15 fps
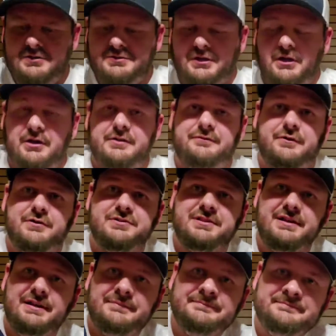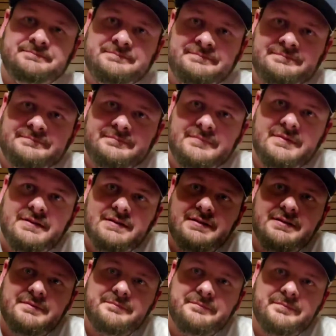So the first thing,
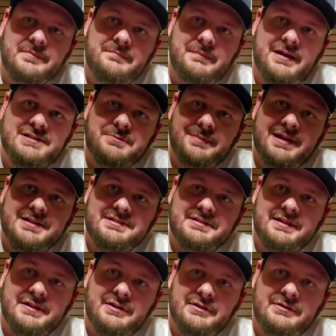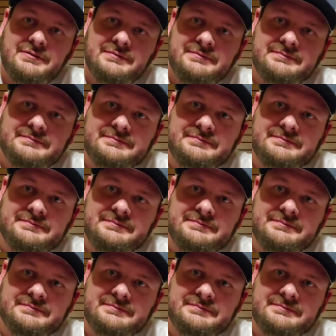Monster Bass sticker.